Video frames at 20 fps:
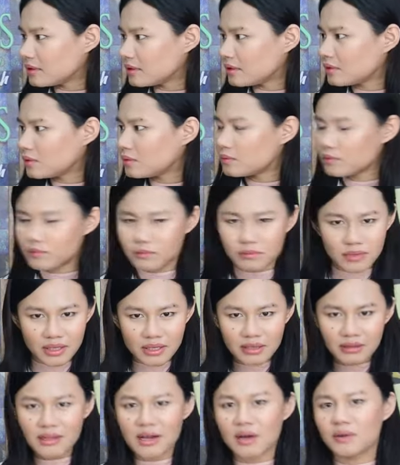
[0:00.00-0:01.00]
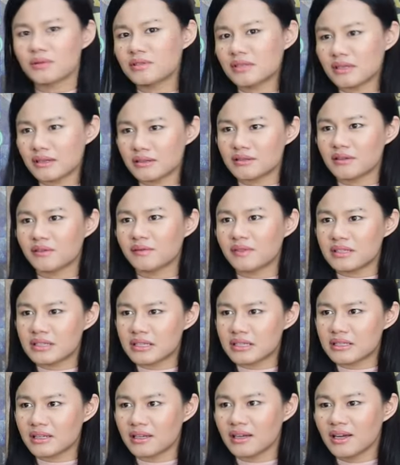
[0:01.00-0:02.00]
Mm-hmm. In the outskirts of the
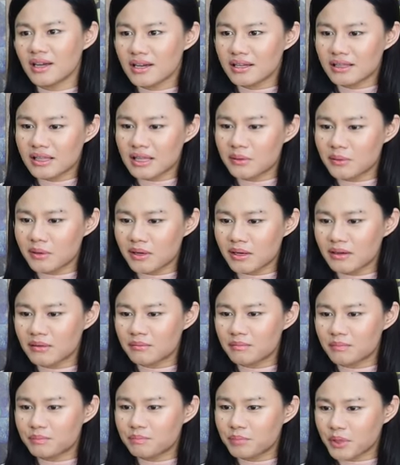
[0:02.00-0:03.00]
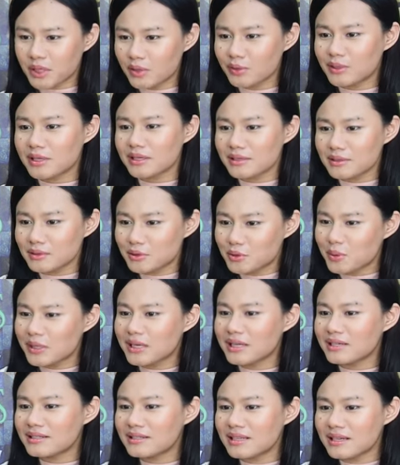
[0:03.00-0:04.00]
city, they were polluting to
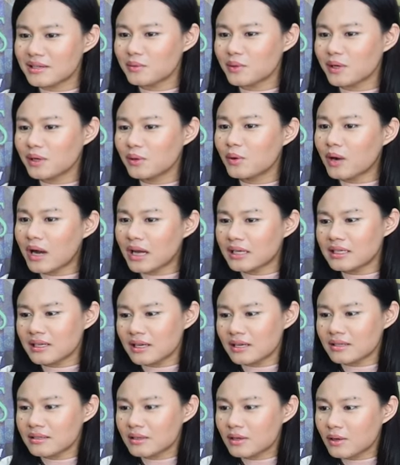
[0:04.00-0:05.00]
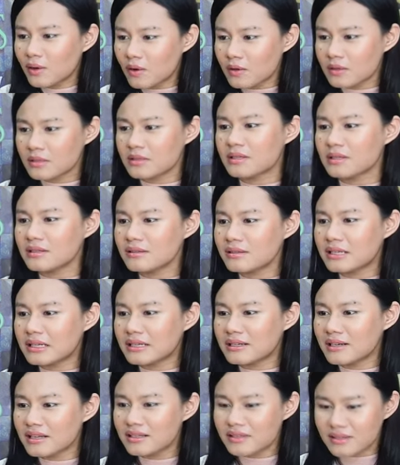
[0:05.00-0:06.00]
an extent where Guwahati has crossed its
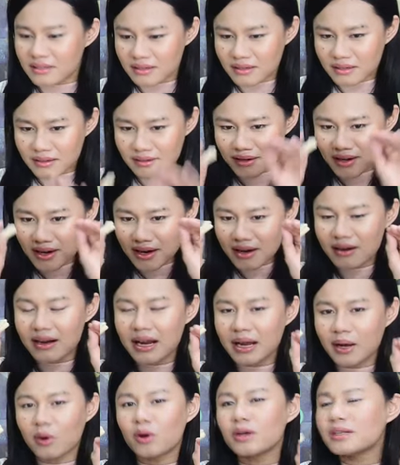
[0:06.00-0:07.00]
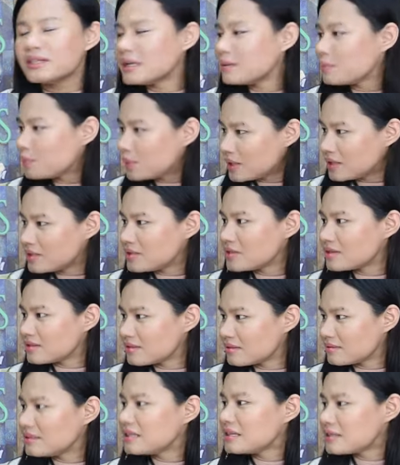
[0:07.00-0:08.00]
signature record
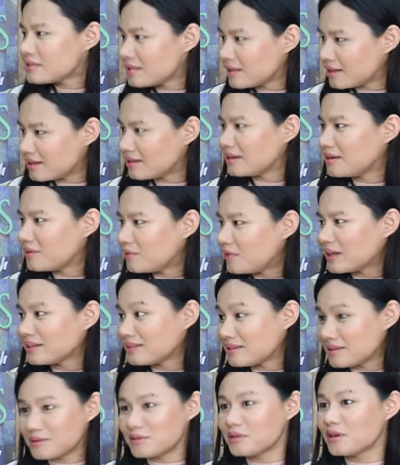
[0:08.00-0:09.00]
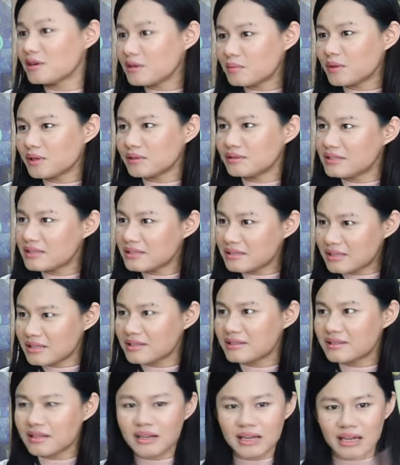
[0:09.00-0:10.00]
temperatures this year. In fact, it's not about just
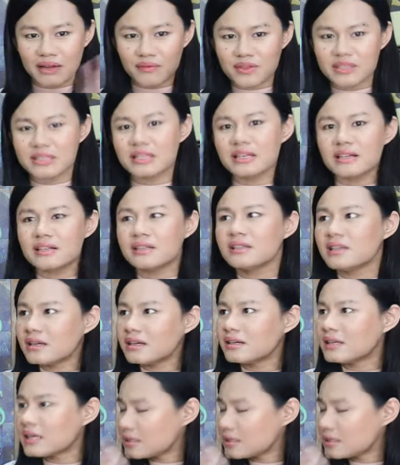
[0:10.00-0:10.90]
this year, every single year